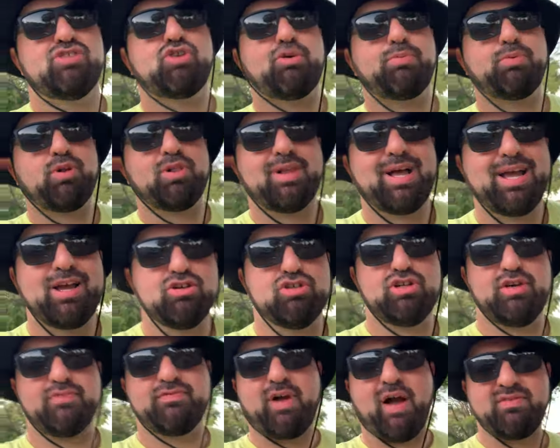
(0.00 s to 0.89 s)
triple
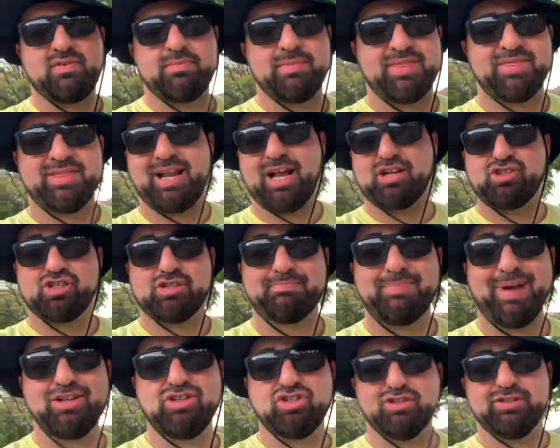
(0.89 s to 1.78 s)
layer of government that I just
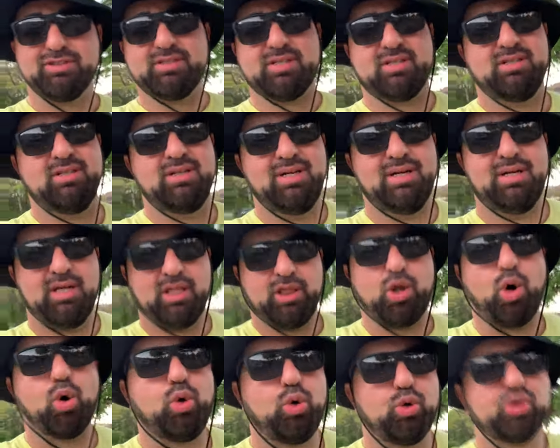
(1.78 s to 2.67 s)
mentioned,
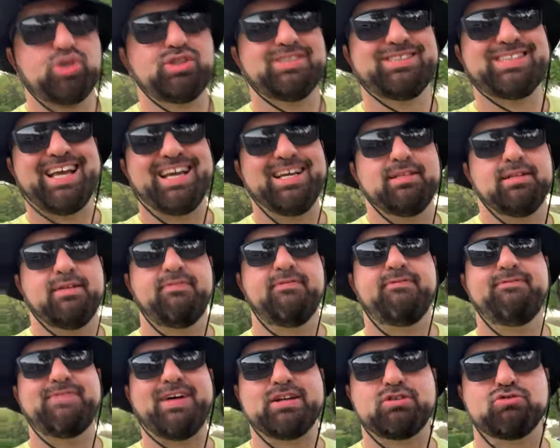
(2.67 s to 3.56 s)
local, state,
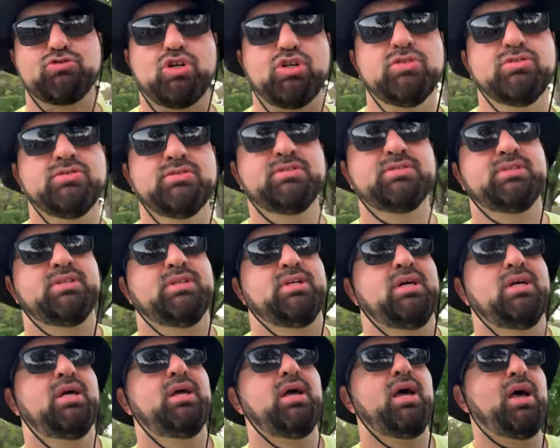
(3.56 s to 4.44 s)
and federal,
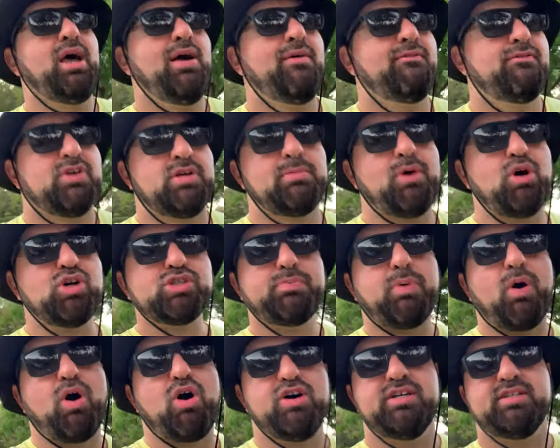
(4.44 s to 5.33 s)
for the
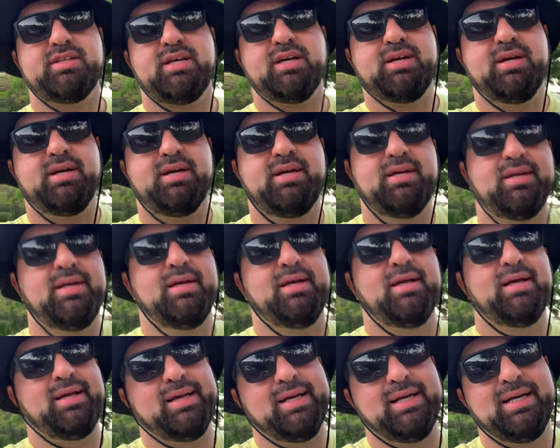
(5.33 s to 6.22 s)
most part,
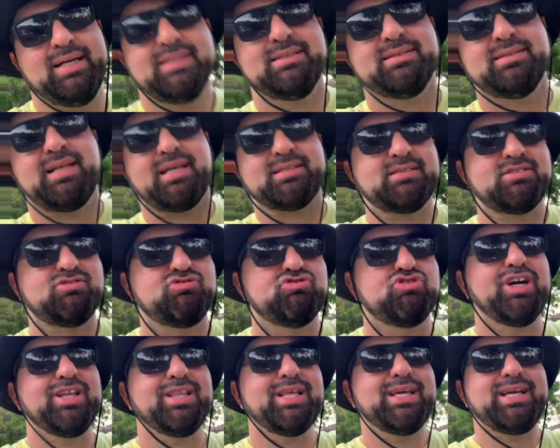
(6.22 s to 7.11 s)
doesn't
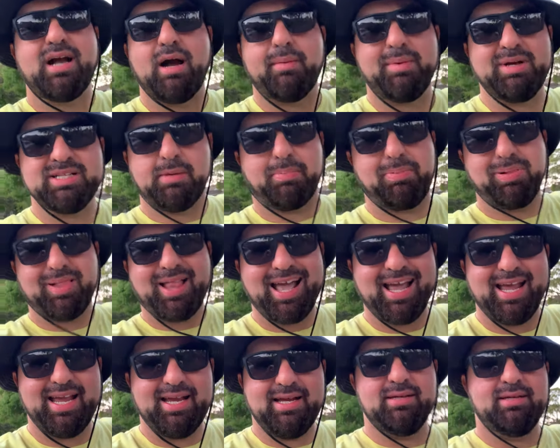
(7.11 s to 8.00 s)
really come into
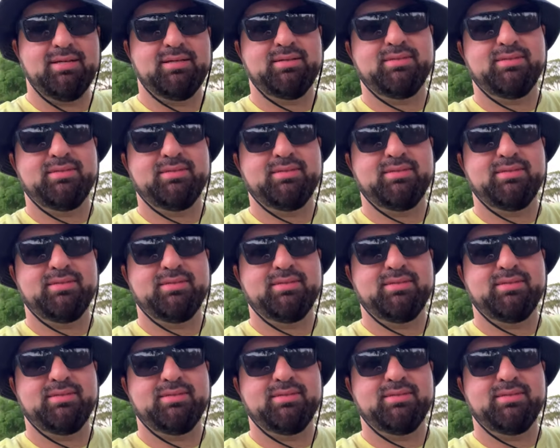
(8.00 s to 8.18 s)
play,